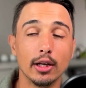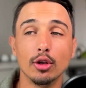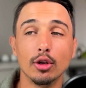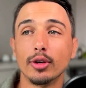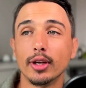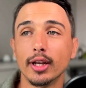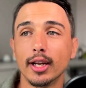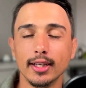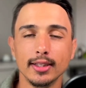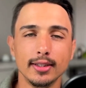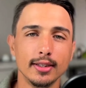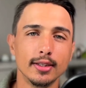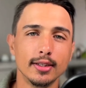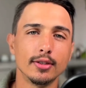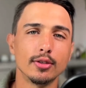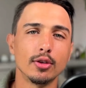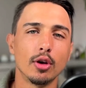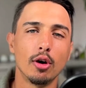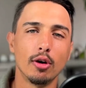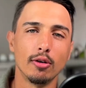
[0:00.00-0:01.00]
And look at
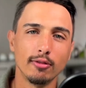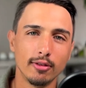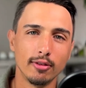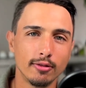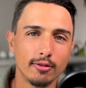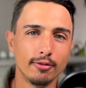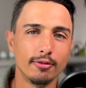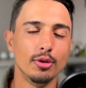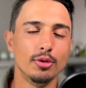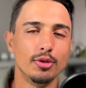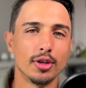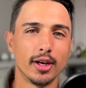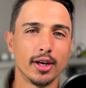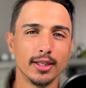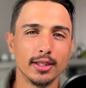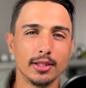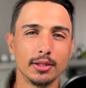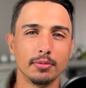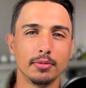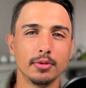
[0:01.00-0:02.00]
ideas of future
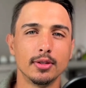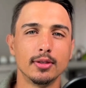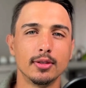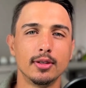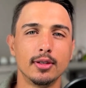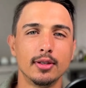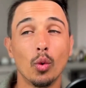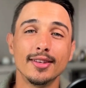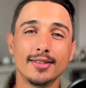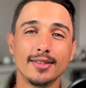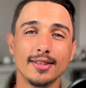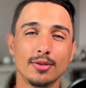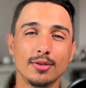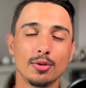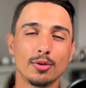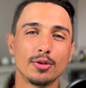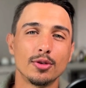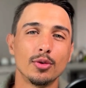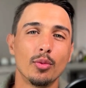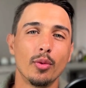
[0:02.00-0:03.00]
items. This is
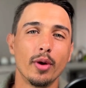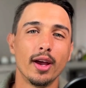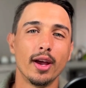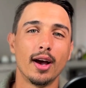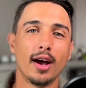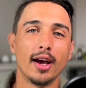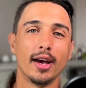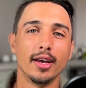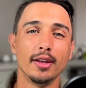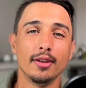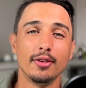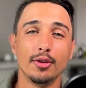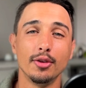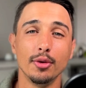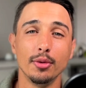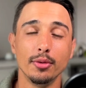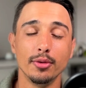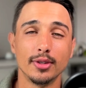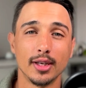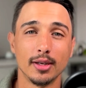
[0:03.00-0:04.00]
also where I
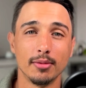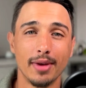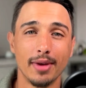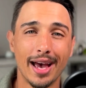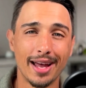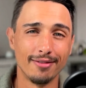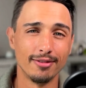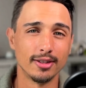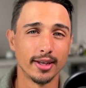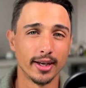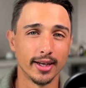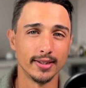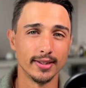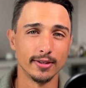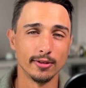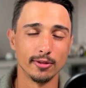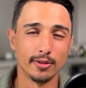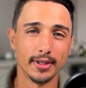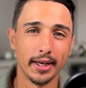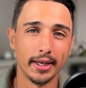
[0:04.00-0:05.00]
do some
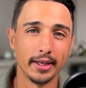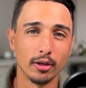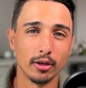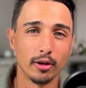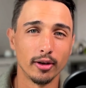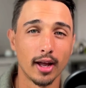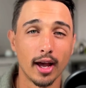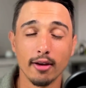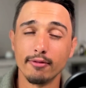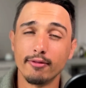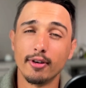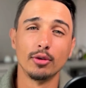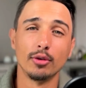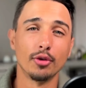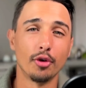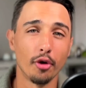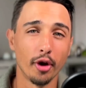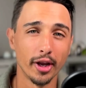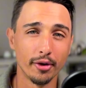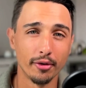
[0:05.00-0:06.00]
advertising on Takealot. I
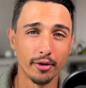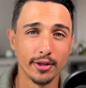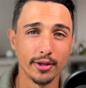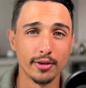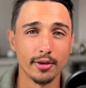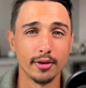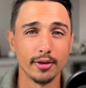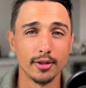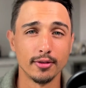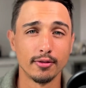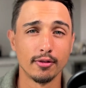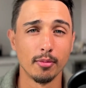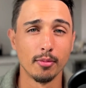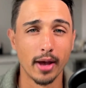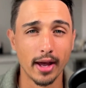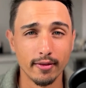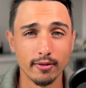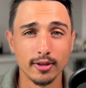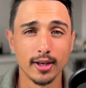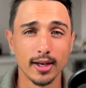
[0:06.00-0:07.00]
found great returns from
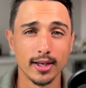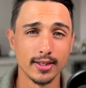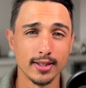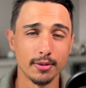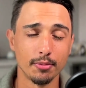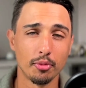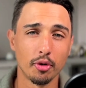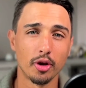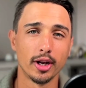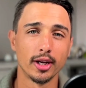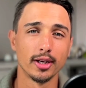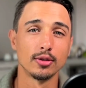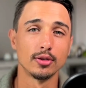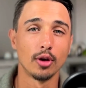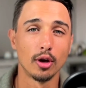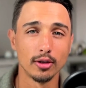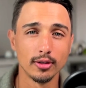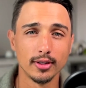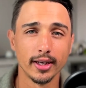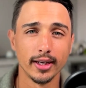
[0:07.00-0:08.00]
advertising products
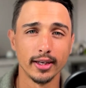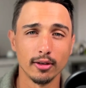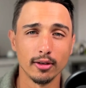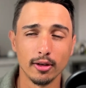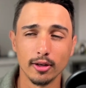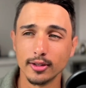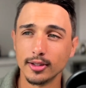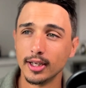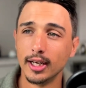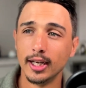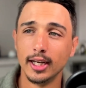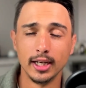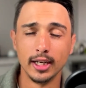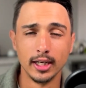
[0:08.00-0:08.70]
on Takealot